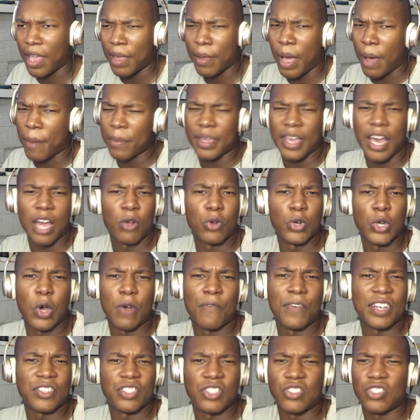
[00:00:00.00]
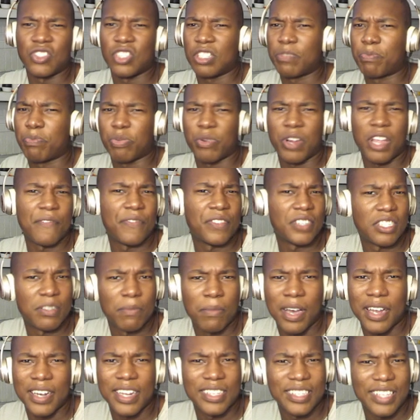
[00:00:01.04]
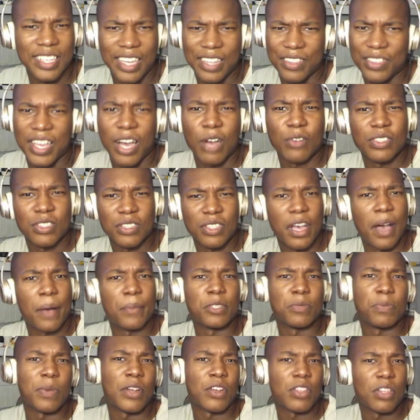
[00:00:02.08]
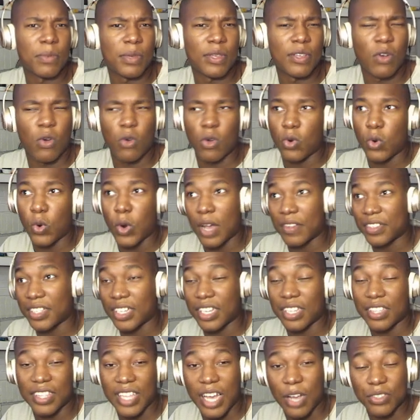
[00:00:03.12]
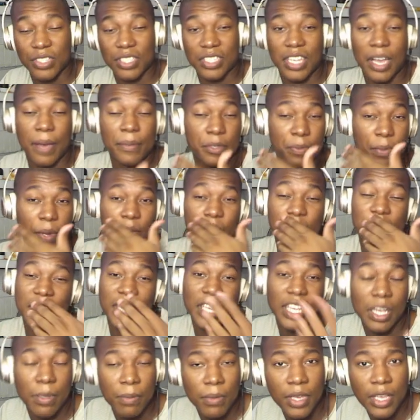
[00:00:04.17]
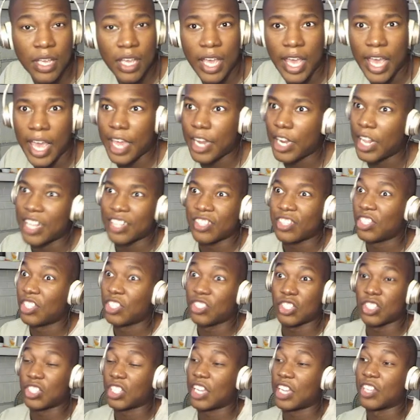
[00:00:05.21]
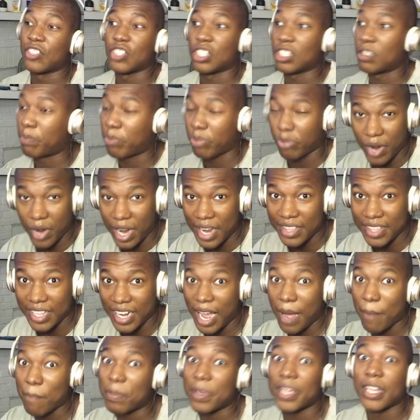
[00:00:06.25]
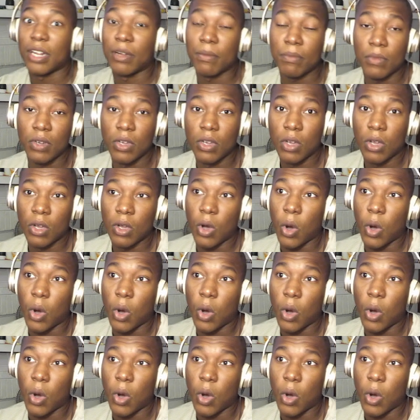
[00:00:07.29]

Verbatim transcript: I, I mean, I don't know if I should just pray for somebody that's like a thousand times better than me, or who has like a thousand times better team, and and just and just pray that I beat them,